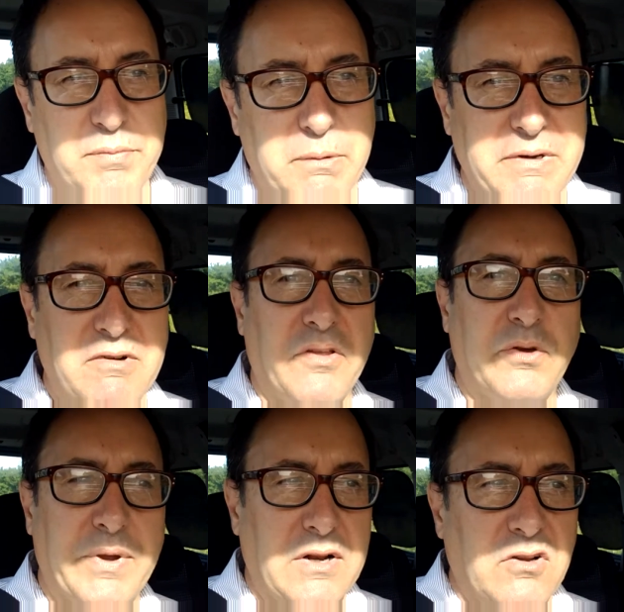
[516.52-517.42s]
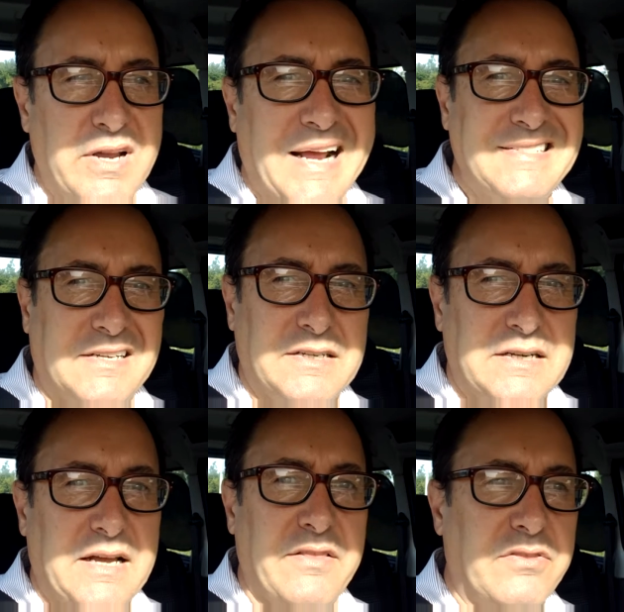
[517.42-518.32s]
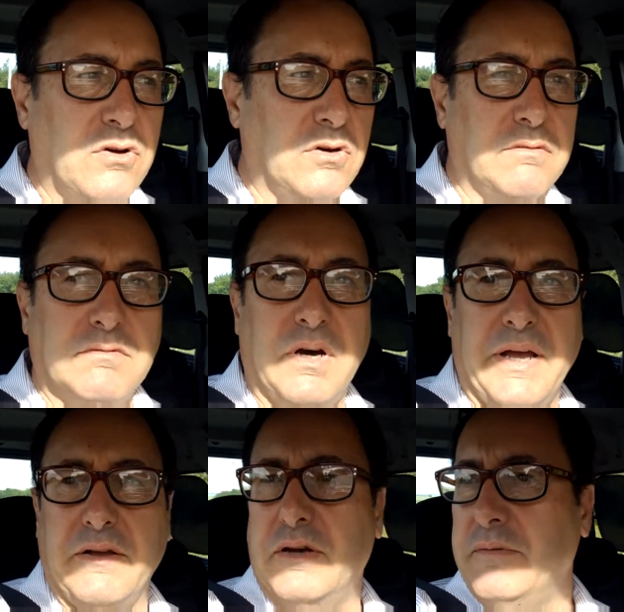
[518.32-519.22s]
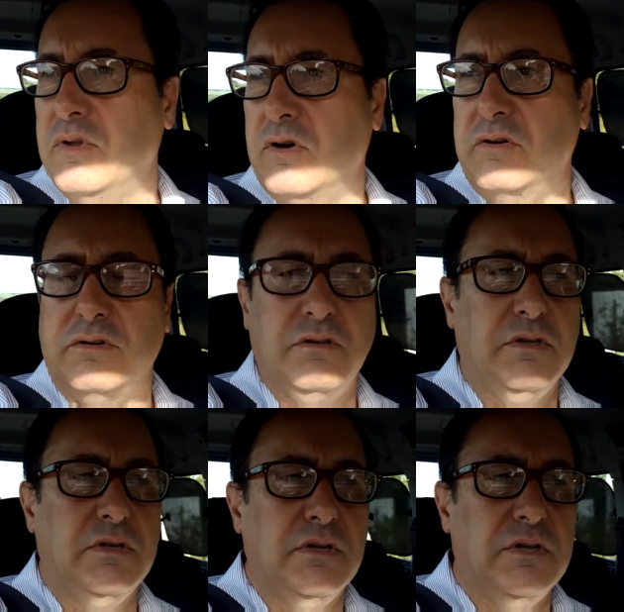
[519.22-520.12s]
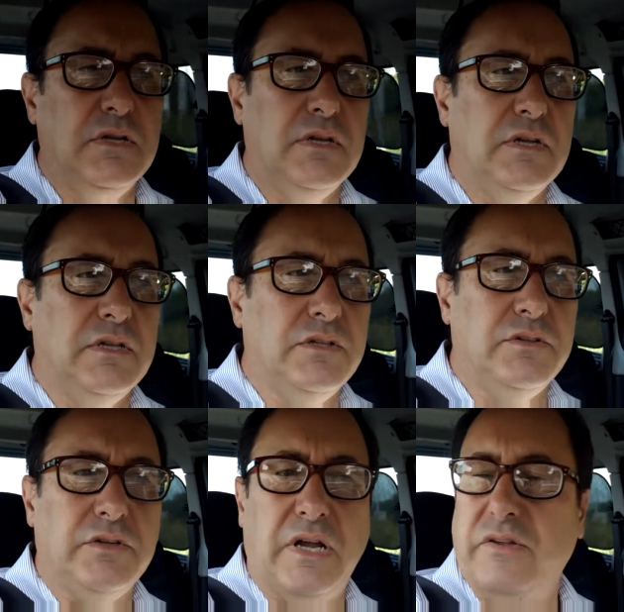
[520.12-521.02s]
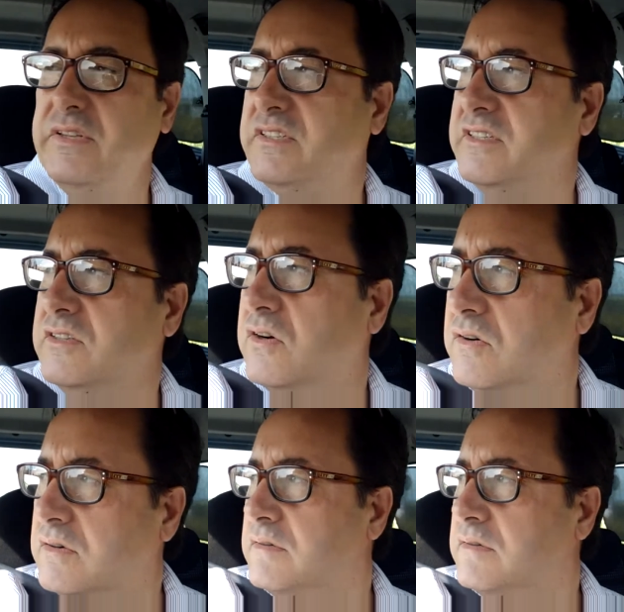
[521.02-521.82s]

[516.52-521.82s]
probably rather quick look at her and thought, right, I'm not, you know, this is not.